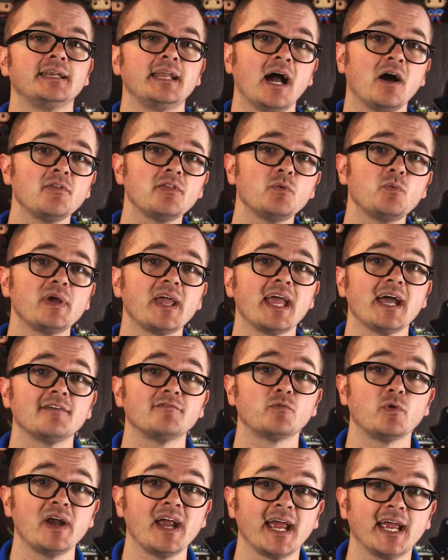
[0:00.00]
Now that we
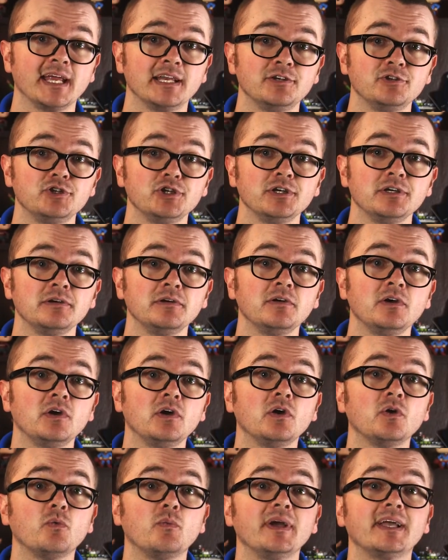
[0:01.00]
have range,
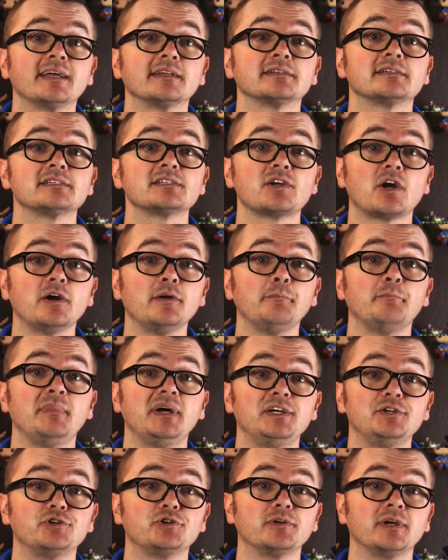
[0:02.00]
we can start
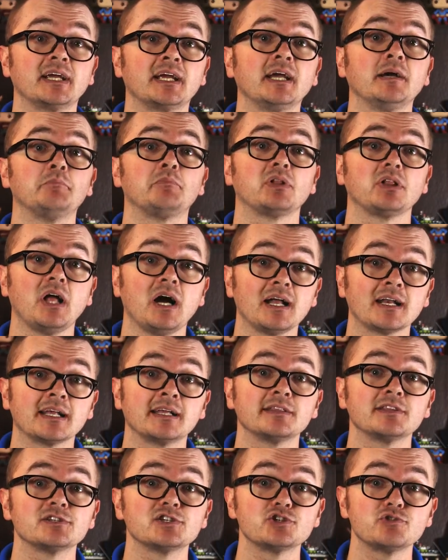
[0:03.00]
measuring and
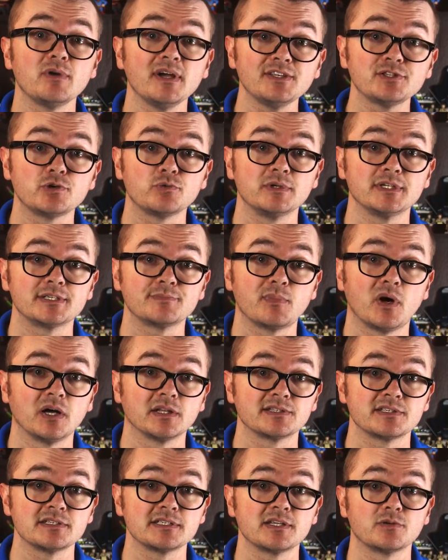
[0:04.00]
plotting the stressor
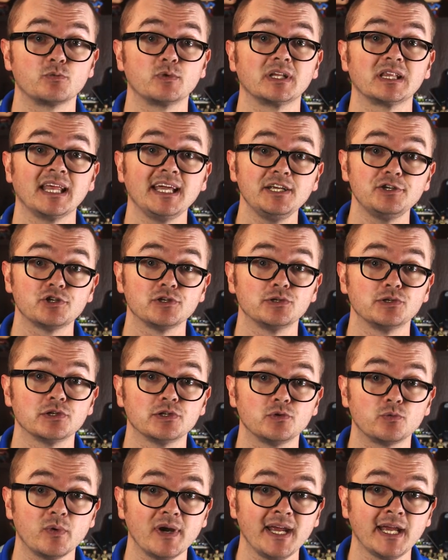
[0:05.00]
responses in relation to
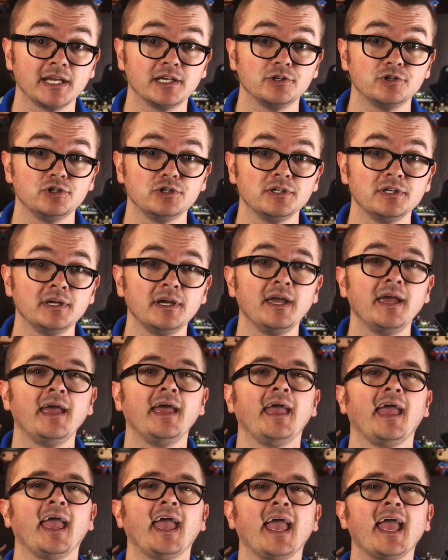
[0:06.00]
the range.
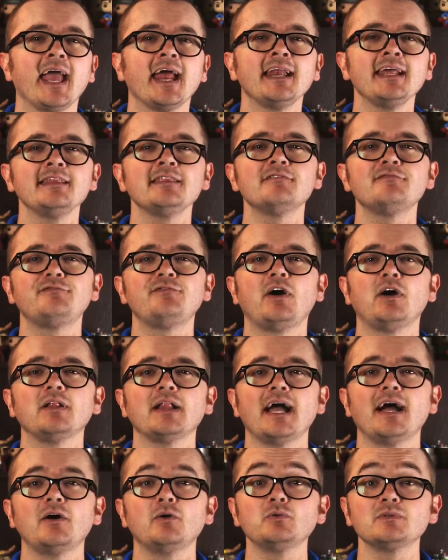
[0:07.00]
Any that
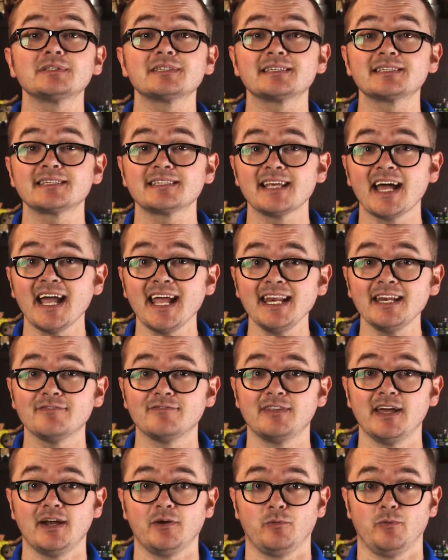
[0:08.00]
fall outside
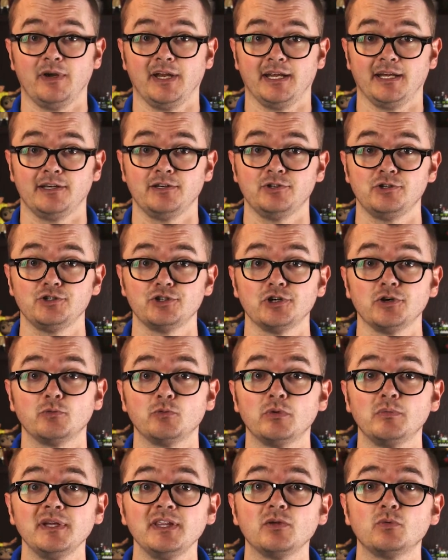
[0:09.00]
of that range
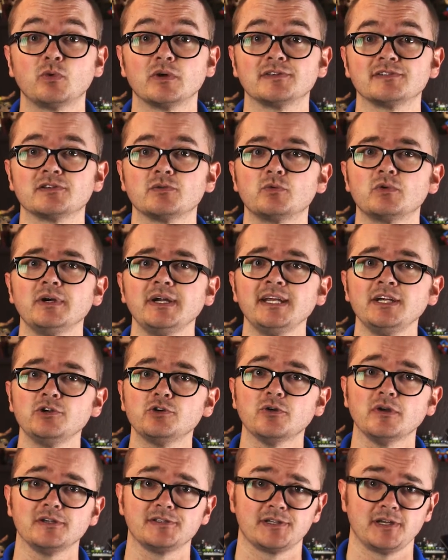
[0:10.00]
will be the ones that we're
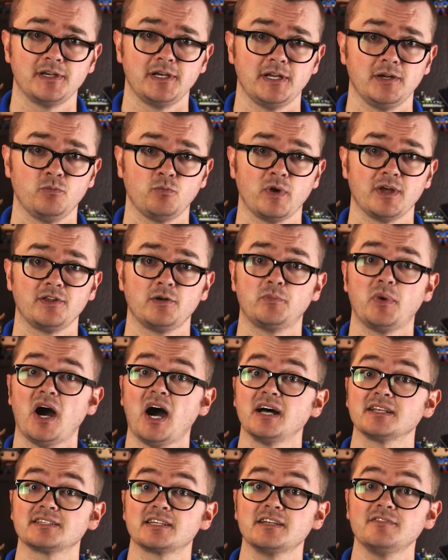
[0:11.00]
interested in, whether
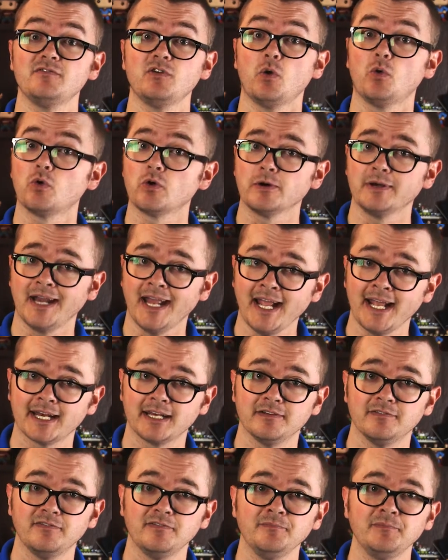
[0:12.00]
positive or
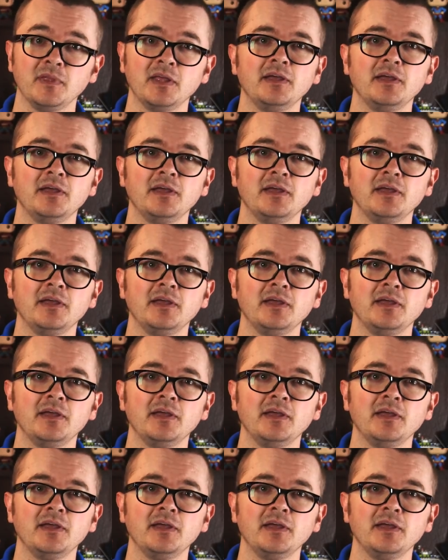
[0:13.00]
negative.